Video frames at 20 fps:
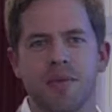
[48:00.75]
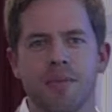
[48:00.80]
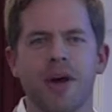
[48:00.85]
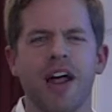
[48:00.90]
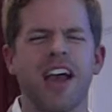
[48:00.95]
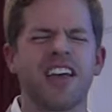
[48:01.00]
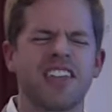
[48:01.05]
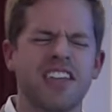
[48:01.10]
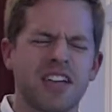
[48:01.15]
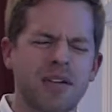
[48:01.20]
But
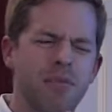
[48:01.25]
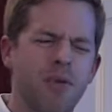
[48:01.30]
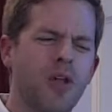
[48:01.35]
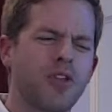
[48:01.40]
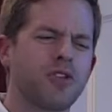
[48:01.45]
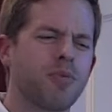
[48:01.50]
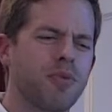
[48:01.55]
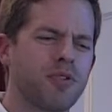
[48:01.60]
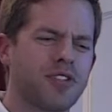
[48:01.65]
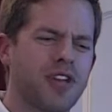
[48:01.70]
I think
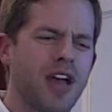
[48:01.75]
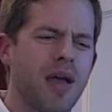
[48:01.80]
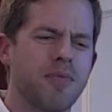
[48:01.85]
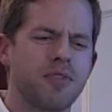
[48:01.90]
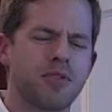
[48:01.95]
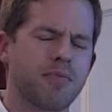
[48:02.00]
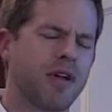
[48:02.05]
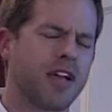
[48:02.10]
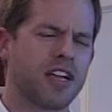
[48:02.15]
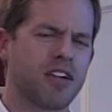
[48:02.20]
multiple times
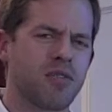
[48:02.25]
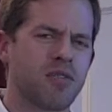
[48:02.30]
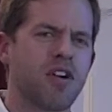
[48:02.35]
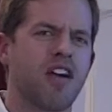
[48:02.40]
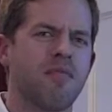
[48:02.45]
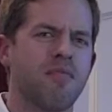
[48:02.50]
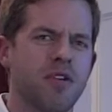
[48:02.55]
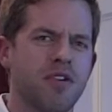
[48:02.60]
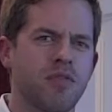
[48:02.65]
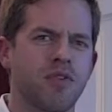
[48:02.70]
in my career,
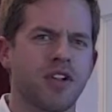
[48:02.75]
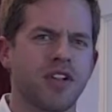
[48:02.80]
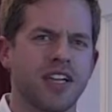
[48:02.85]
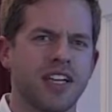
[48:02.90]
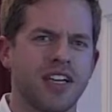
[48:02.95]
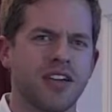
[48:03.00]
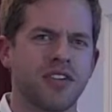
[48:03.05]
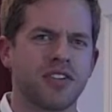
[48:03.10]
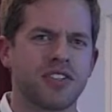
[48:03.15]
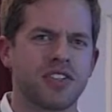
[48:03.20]
I've been really
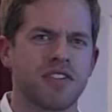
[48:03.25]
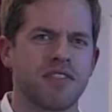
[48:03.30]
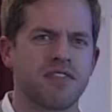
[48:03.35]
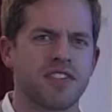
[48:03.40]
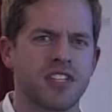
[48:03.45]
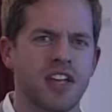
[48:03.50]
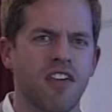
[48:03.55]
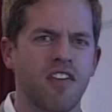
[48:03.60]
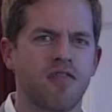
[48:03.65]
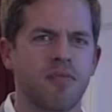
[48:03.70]
guilty of
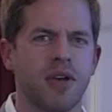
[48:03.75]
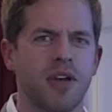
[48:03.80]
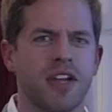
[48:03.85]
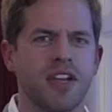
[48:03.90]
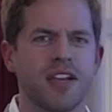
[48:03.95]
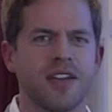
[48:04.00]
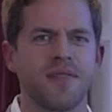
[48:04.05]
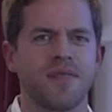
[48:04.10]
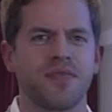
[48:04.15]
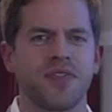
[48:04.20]
self-pity.
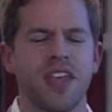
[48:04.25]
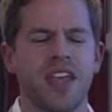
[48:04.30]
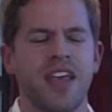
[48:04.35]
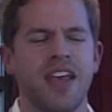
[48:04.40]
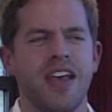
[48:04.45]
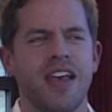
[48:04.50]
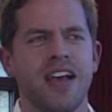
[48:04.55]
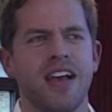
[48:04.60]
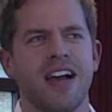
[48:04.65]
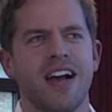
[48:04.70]

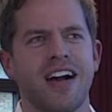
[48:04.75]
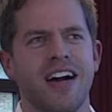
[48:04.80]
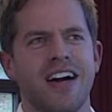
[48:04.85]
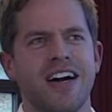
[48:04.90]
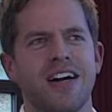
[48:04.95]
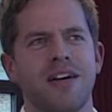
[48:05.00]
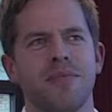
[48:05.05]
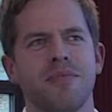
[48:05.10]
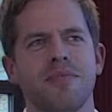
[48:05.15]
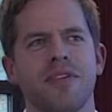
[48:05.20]

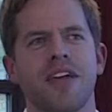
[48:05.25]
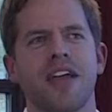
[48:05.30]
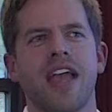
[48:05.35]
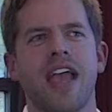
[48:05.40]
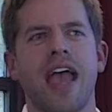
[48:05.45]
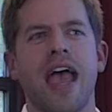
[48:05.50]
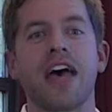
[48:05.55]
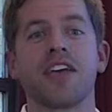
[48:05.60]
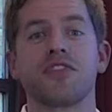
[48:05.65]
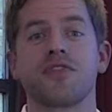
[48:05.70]

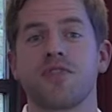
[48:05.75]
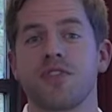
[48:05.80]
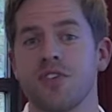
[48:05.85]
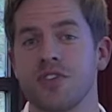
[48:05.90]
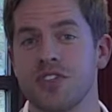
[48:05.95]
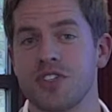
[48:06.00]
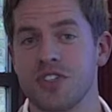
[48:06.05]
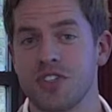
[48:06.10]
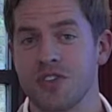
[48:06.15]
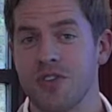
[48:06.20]
As for
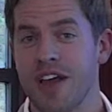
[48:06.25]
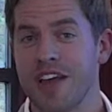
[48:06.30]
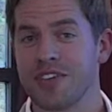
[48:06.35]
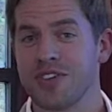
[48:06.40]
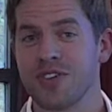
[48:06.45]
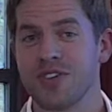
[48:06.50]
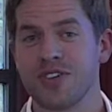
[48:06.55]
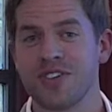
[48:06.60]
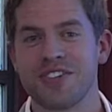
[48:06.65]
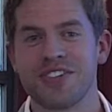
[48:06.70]

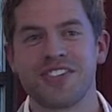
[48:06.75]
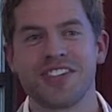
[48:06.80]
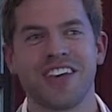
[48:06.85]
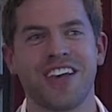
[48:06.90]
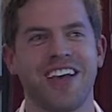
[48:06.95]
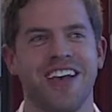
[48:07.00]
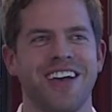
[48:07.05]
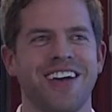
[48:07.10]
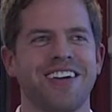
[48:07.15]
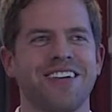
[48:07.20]
stressors,
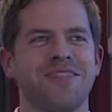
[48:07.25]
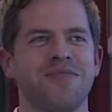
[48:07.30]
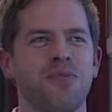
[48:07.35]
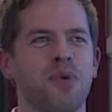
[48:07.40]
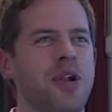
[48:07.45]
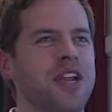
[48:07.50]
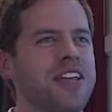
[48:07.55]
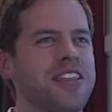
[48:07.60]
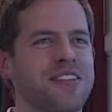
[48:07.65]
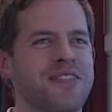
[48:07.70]

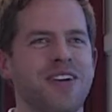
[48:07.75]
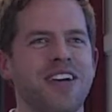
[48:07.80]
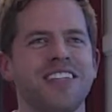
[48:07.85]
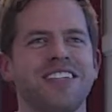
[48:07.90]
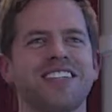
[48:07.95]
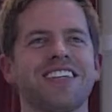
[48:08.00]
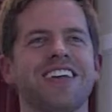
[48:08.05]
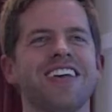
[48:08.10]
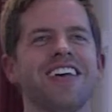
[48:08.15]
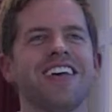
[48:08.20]
one of the
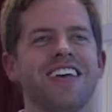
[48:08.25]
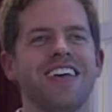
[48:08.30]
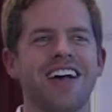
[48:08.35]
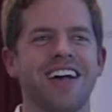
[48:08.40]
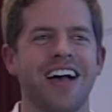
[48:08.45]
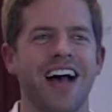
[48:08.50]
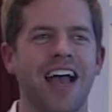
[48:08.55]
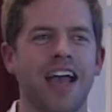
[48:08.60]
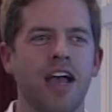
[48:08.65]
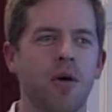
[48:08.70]
ways
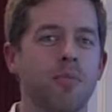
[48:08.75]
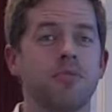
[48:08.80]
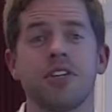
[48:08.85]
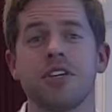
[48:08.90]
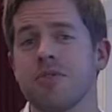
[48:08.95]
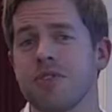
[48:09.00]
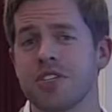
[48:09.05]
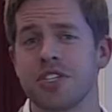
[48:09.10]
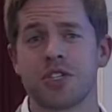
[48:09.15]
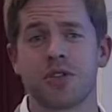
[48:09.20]
I help deal
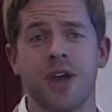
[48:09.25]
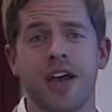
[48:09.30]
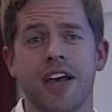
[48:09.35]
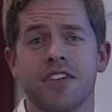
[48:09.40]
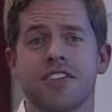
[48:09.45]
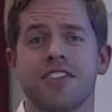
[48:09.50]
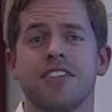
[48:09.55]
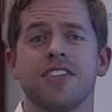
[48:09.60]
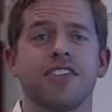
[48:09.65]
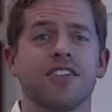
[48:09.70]
with
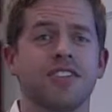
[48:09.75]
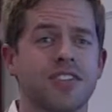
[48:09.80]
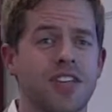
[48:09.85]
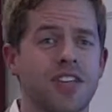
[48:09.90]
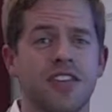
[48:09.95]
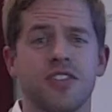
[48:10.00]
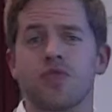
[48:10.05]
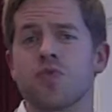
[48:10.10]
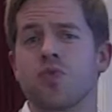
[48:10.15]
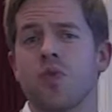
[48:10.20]
stress
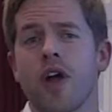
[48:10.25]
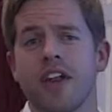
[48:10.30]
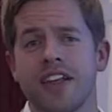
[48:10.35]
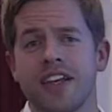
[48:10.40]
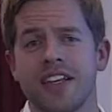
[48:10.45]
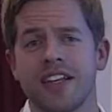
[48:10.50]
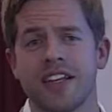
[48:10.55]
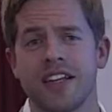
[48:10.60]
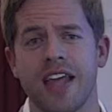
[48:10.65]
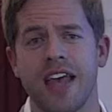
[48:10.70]
is
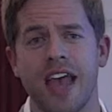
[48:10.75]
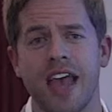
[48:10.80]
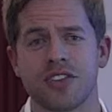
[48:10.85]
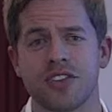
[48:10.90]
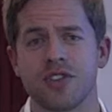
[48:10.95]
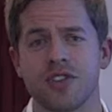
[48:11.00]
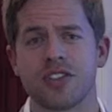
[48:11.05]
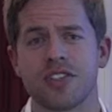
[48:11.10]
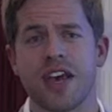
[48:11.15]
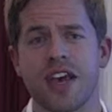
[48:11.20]
running and
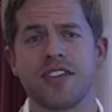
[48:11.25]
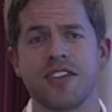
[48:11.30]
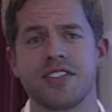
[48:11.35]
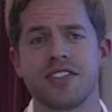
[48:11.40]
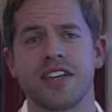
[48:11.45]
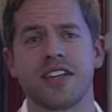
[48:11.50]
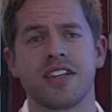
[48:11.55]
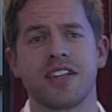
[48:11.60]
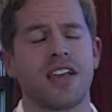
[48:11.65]
exercising.